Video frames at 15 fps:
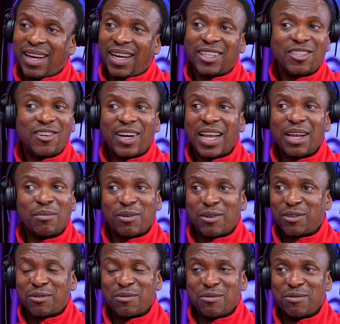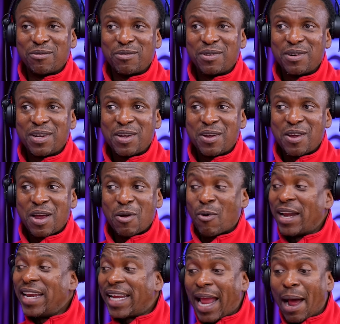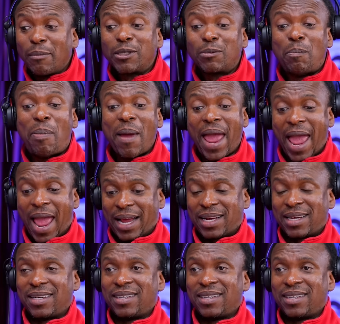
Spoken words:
is not able to when he comes back.